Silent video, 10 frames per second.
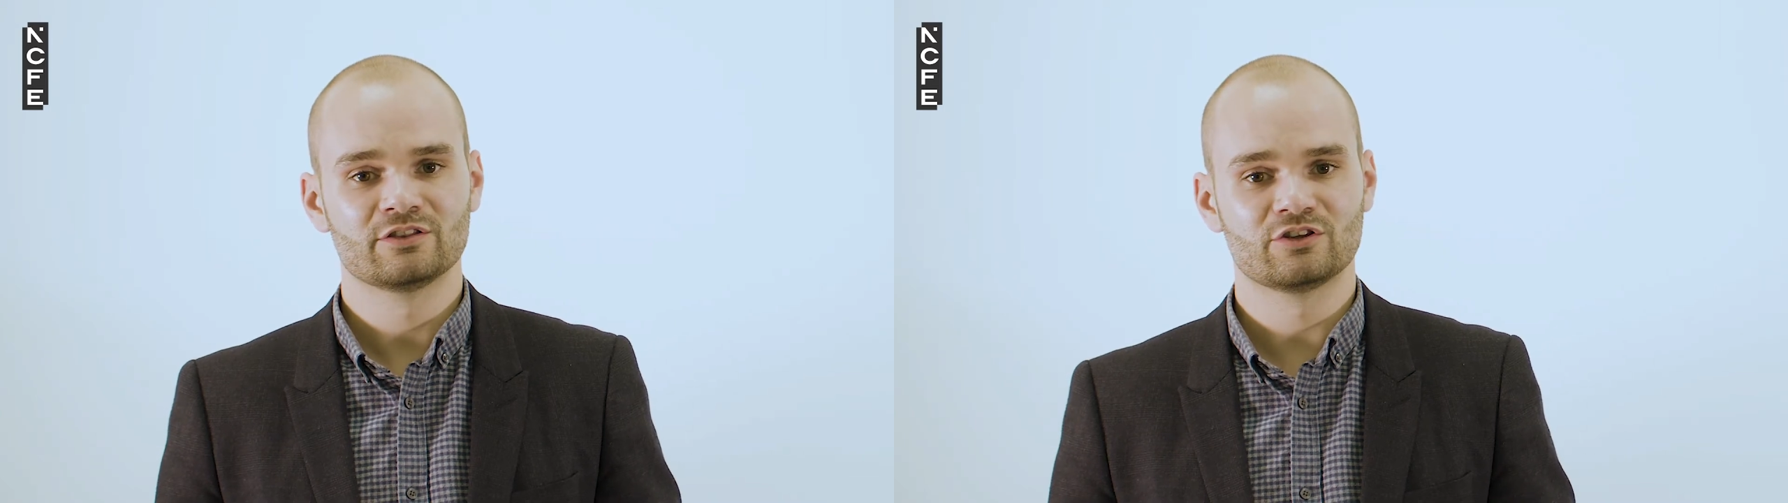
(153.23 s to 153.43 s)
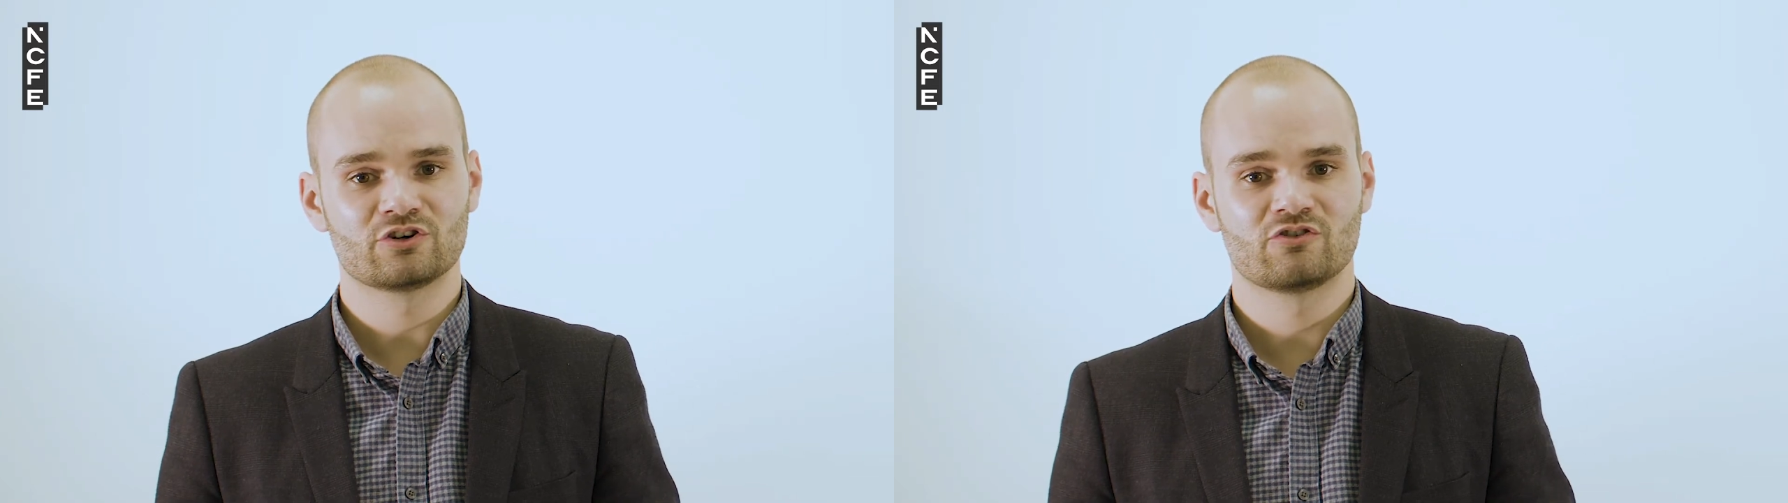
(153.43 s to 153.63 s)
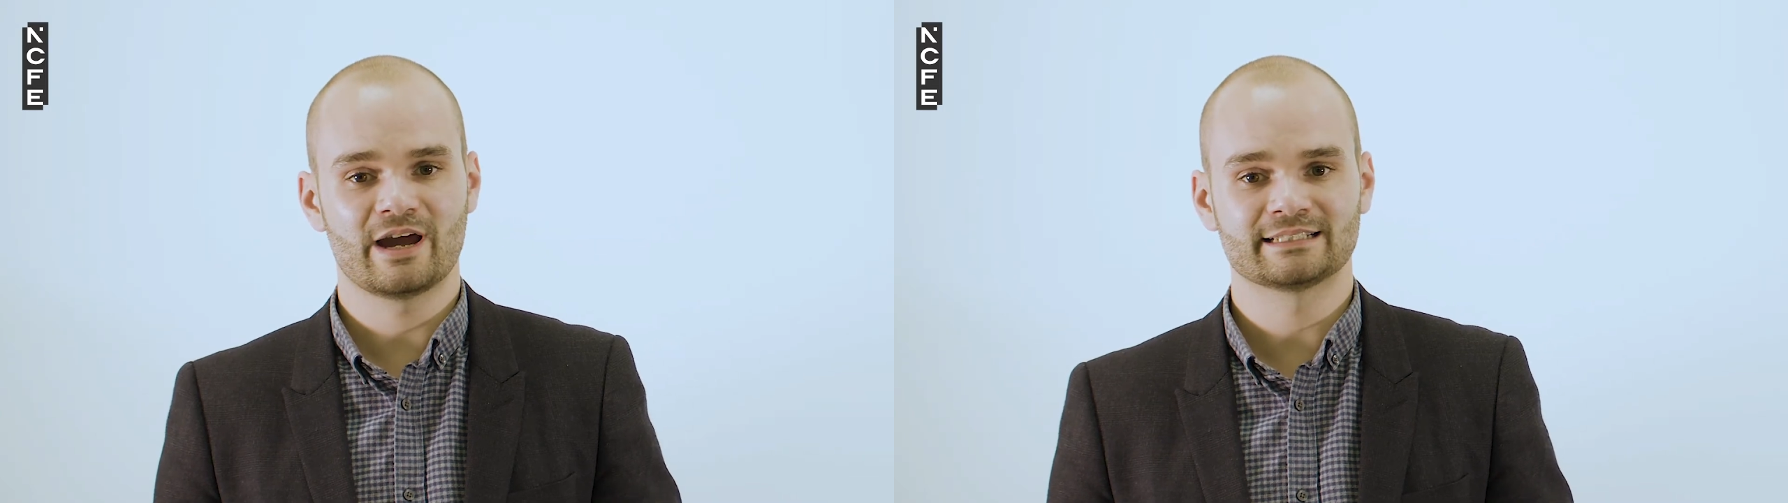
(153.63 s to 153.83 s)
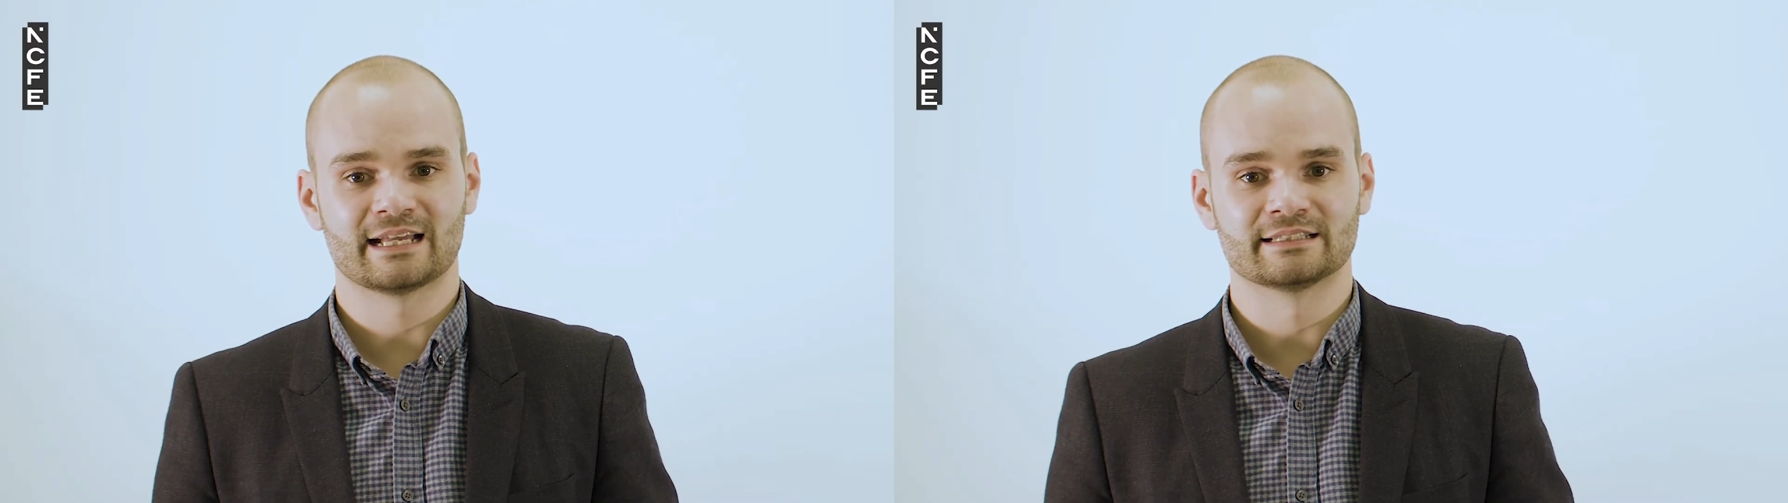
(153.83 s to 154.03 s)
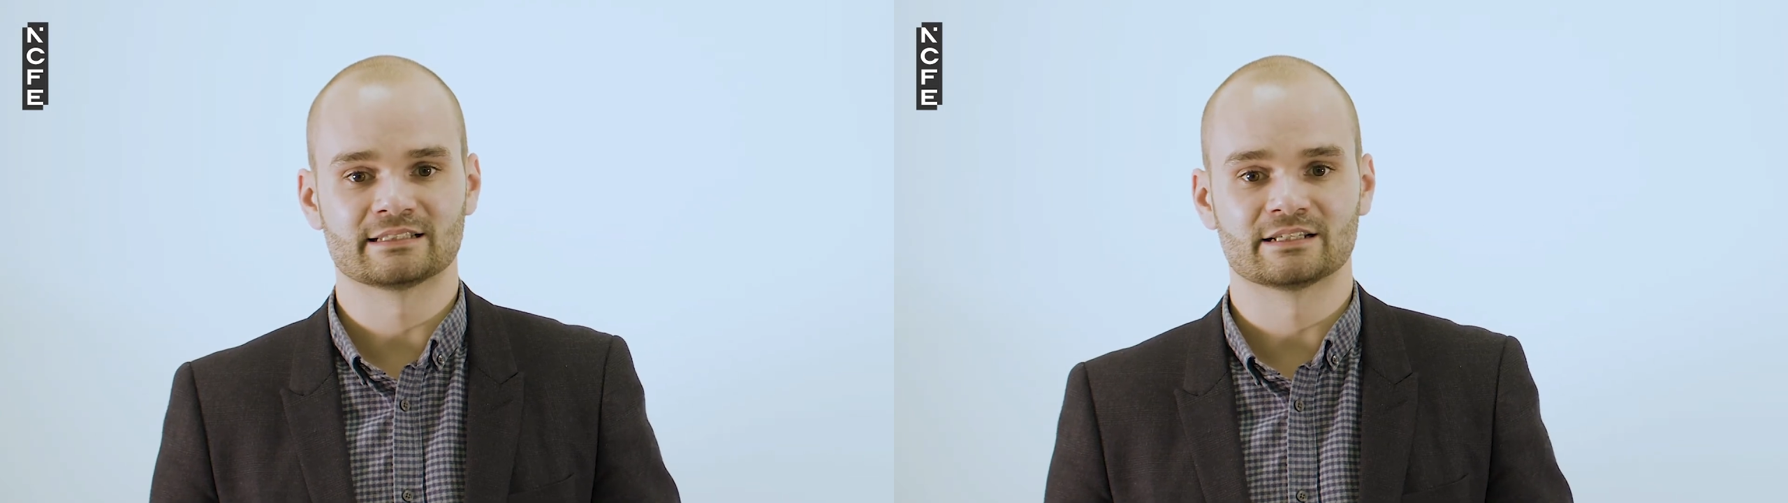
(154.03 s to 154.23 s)
the correct
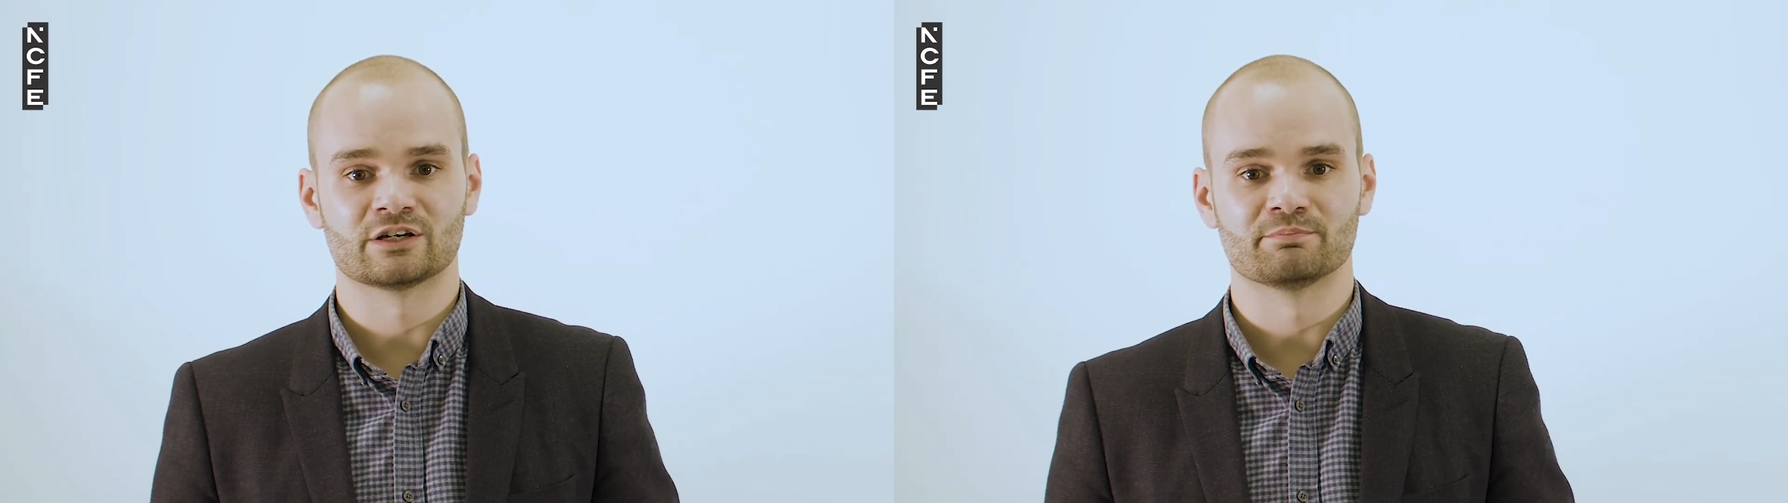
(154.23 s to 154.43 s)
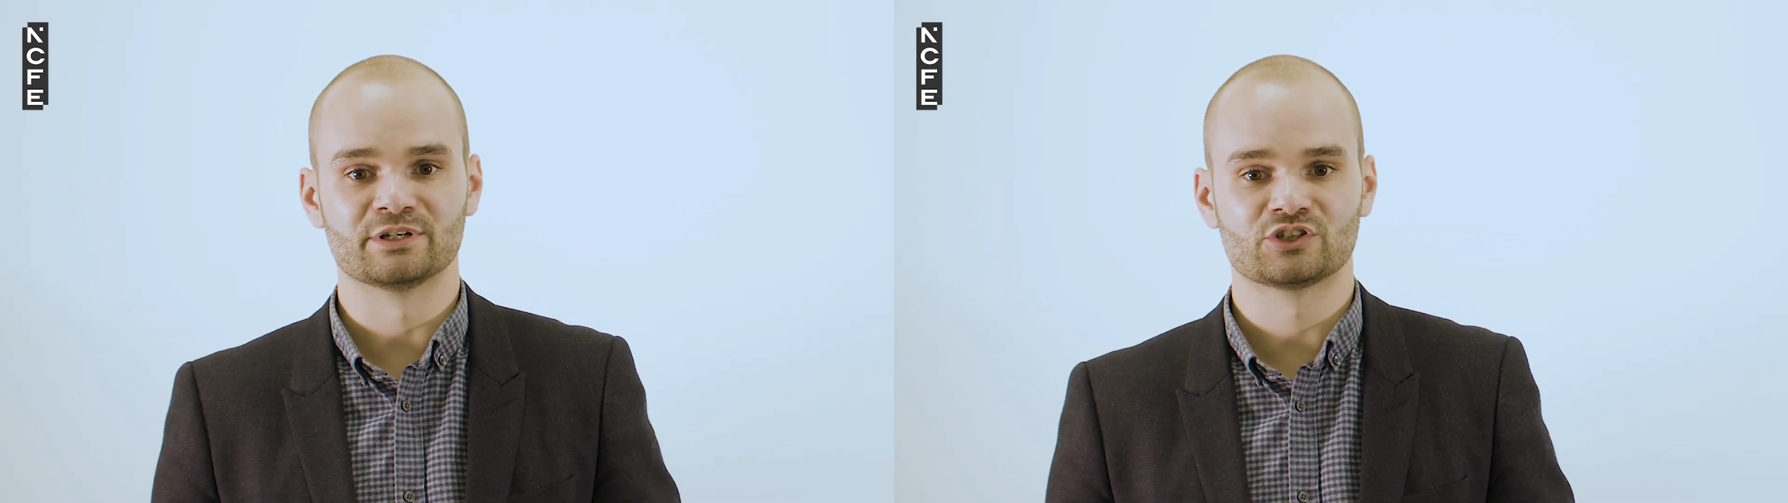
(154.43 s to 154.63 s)
answer can be